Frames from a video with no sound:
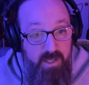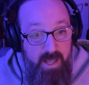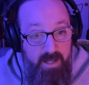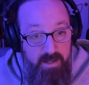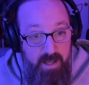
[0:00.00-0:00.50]

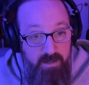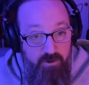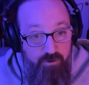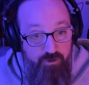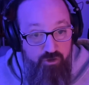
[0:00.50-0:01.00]
and
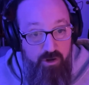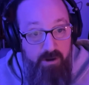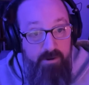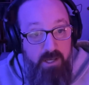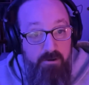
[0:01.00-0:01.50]
then
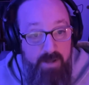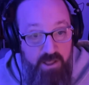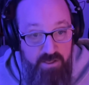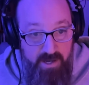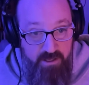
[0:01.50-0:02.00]
sharing your
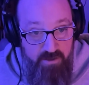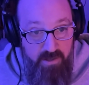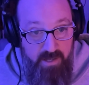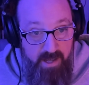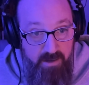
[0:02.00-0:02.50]
insights
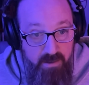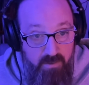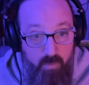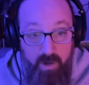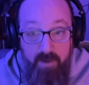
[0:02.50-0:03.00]
on that,
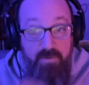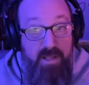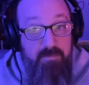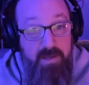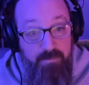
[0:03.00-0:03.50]
whatever
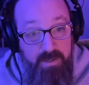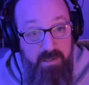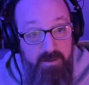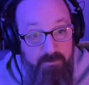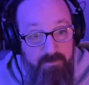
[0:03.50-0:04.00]
they may
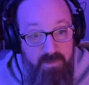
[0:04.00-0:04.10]
be.